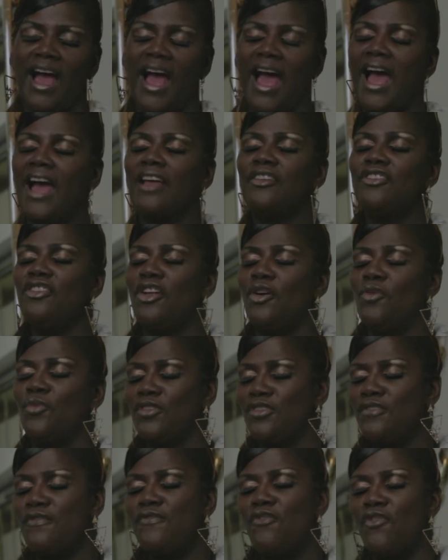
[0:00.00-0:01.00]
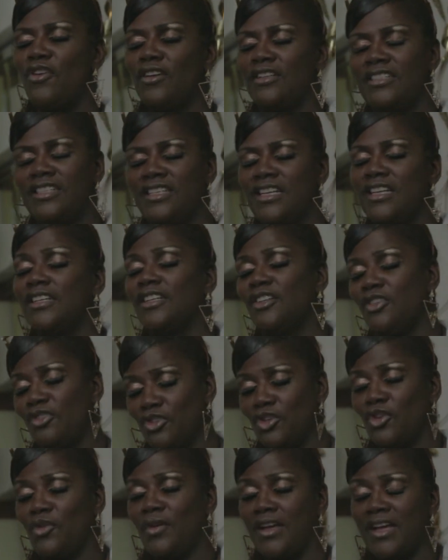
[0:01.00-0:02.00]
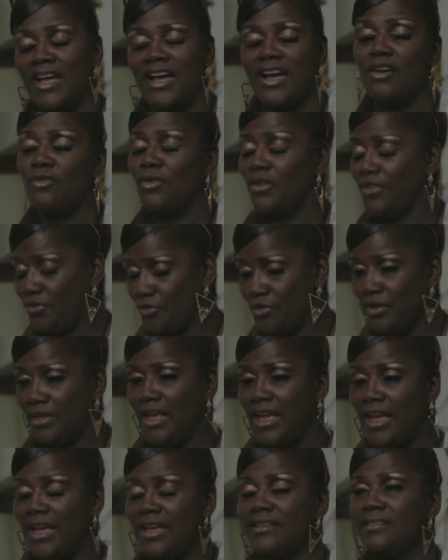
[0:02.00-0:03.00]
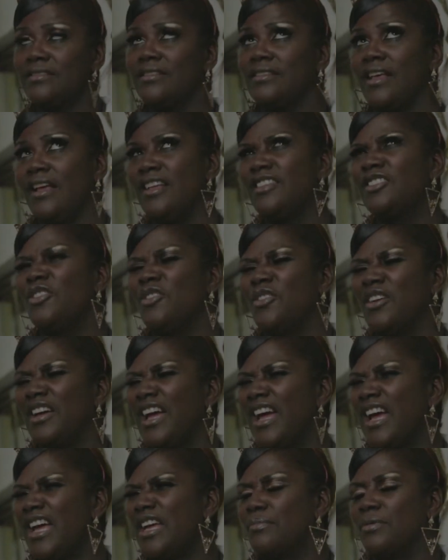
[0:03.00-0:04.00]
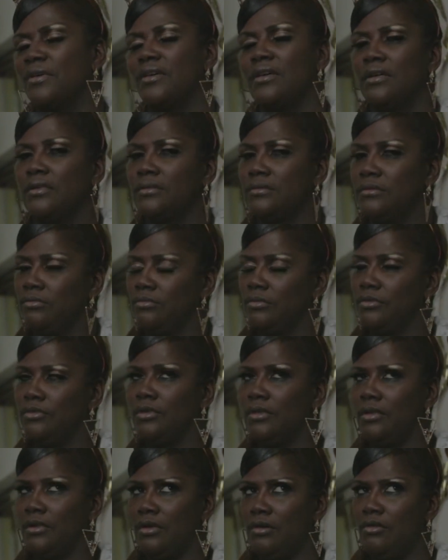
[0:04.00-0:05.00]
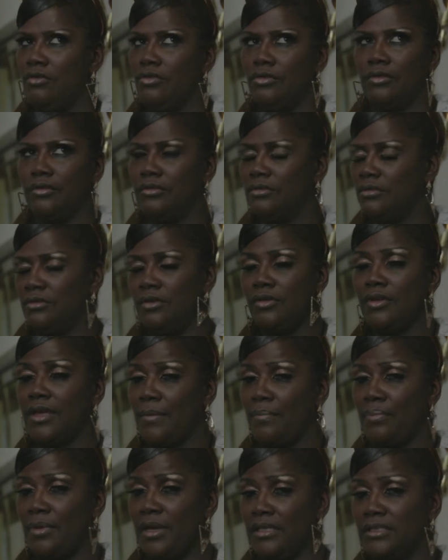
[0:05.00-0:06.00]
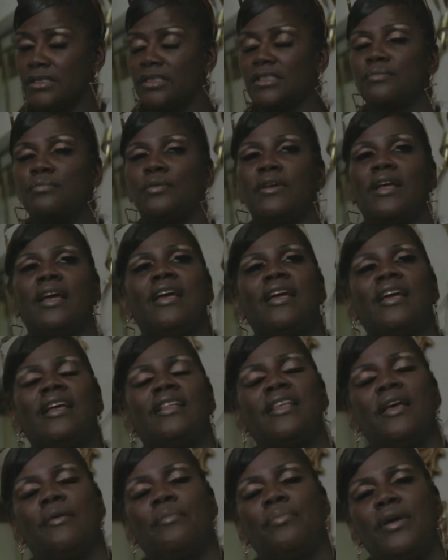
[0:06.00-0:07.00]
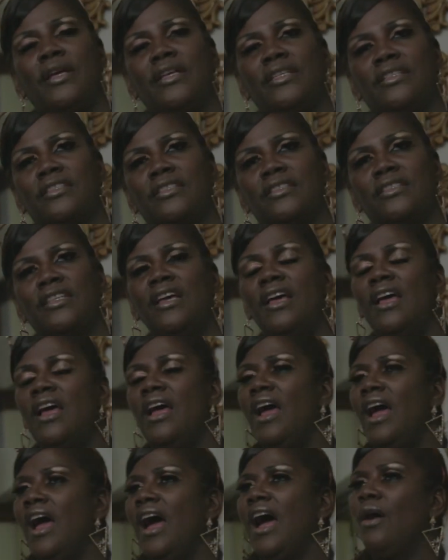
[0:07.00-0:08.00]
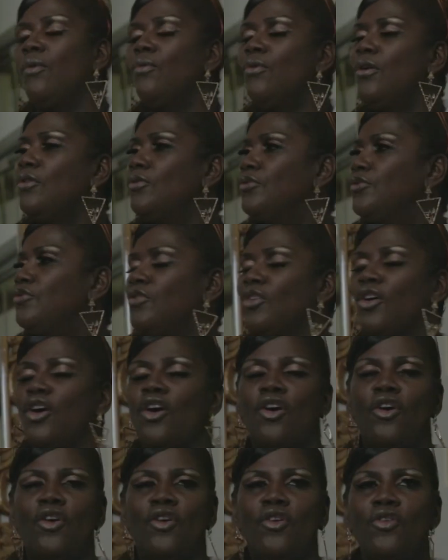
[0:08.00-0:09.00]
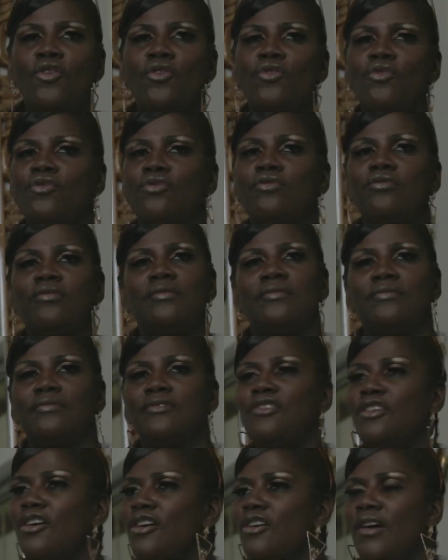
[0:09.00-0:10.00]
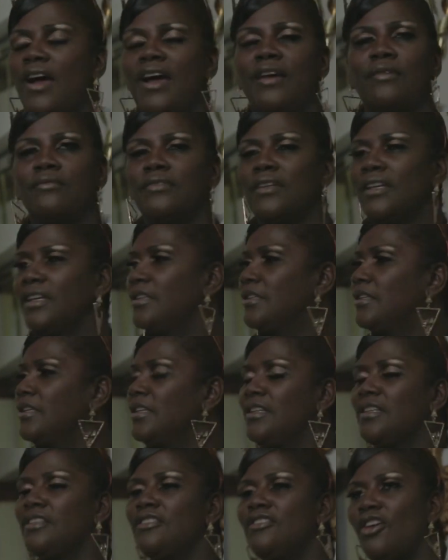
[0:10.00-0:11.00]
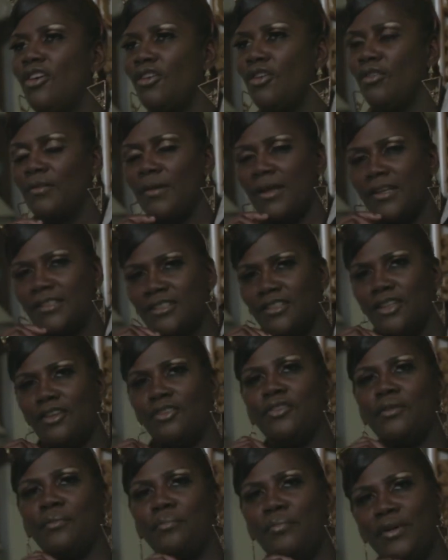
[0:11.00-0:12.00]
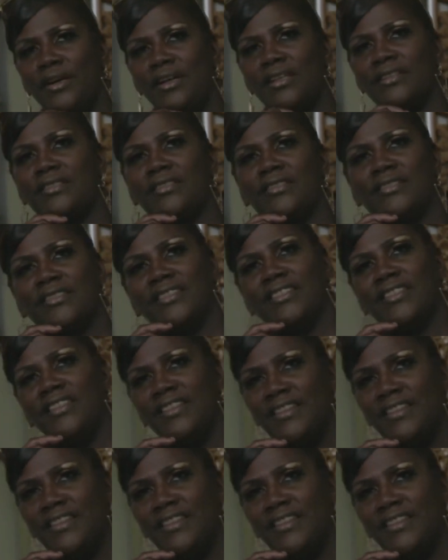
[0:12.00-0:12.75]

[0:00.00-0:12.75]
I, you know, when you're 14 and on the Greyhound in three days, that's okay because when you get older, you get patience. But I had that patience. I rode through the whole, you know, I, and then, you know, I sit on the bus